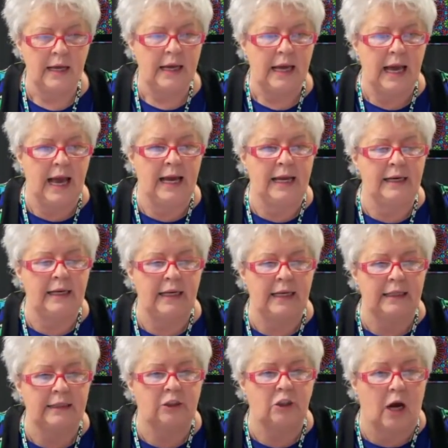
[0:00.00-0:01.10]
and
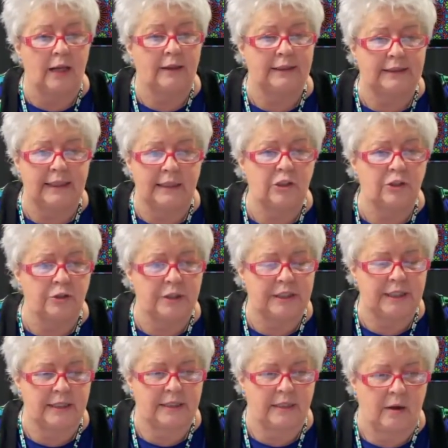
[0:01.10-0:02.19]
it has got the sensor
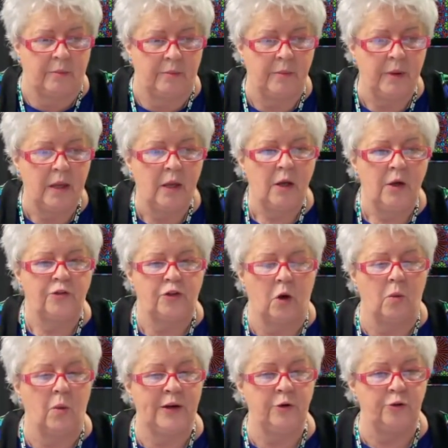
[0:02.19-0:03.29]
system.
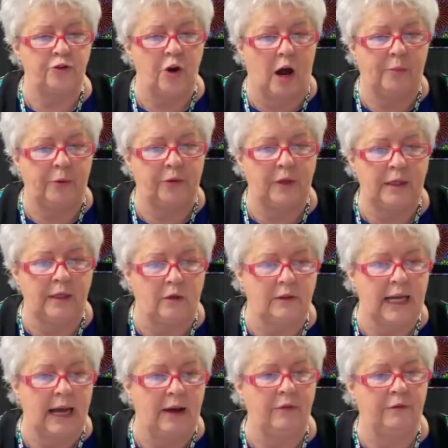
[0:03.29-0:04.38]
So when you stop with the needle
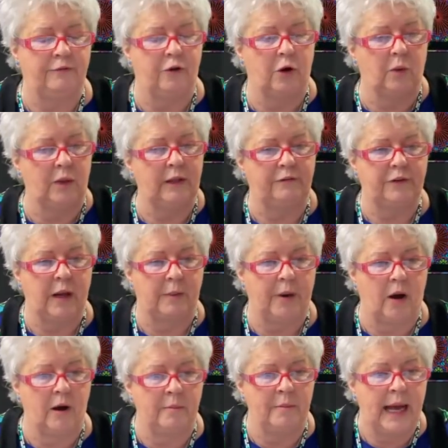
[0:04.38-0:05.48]
down, the foot will lift up
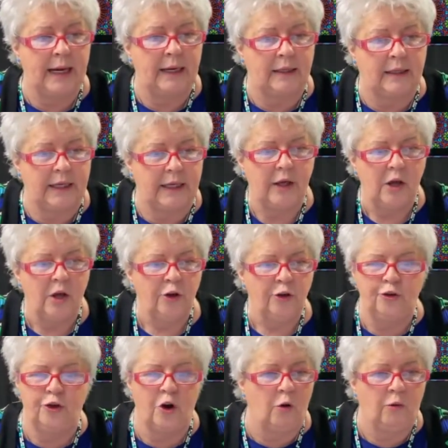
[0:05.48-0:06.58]
automatically.
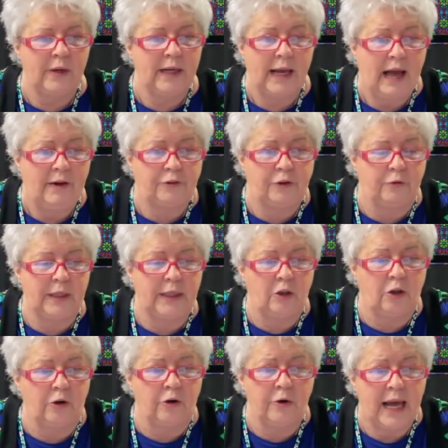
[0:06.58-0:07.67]
You don't really have to
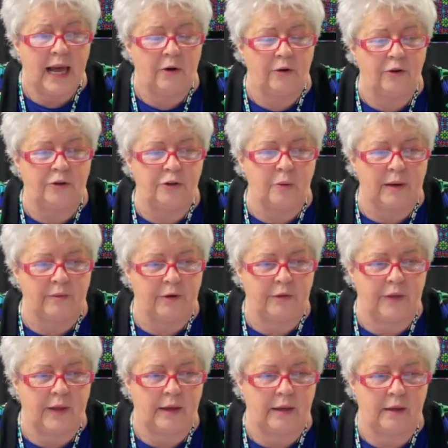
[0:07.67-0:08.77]
relearn how to do everything.